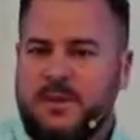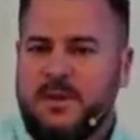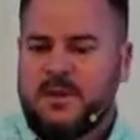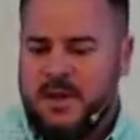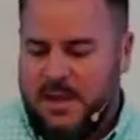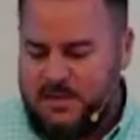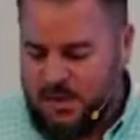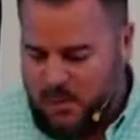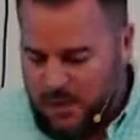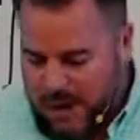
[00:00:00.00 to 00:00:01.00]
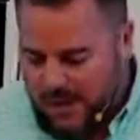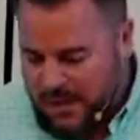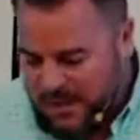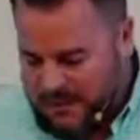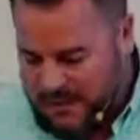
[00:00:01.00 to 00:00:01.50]
And so the writer
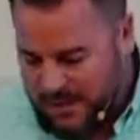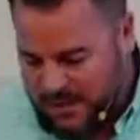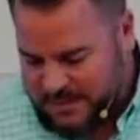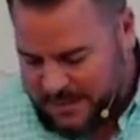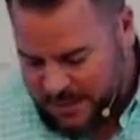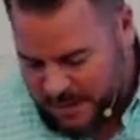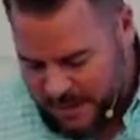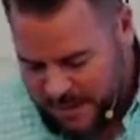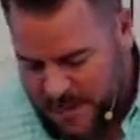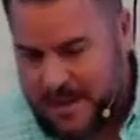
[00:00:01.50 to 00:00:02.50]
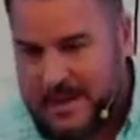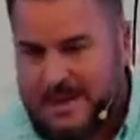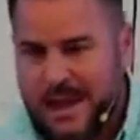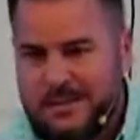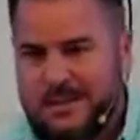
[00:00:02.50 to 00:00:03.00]
here is trying to tell them
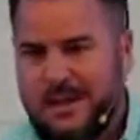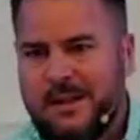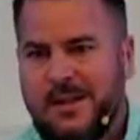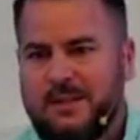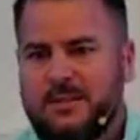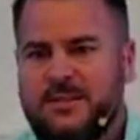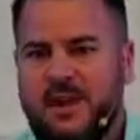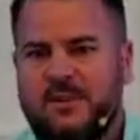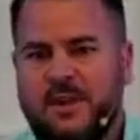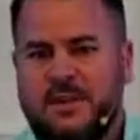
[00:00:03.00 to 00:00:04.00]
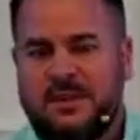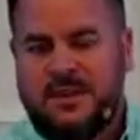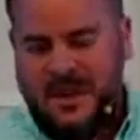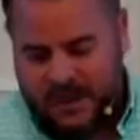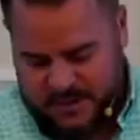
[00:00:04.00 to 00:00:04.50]
not to neglect their salvation,
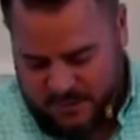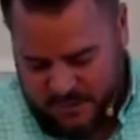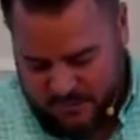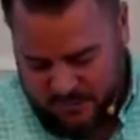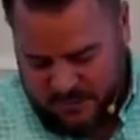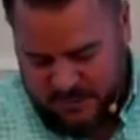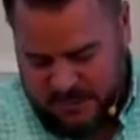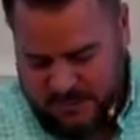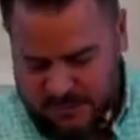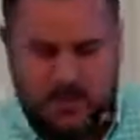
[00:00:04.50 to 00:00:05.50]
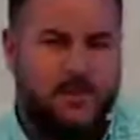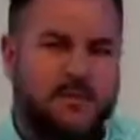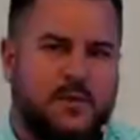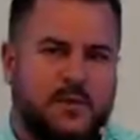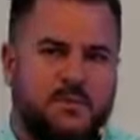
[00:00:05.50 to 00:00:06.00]
not to drift, which leads me to my
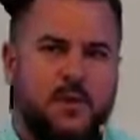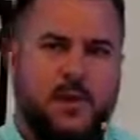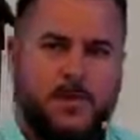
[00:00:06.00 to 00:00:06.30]
first point.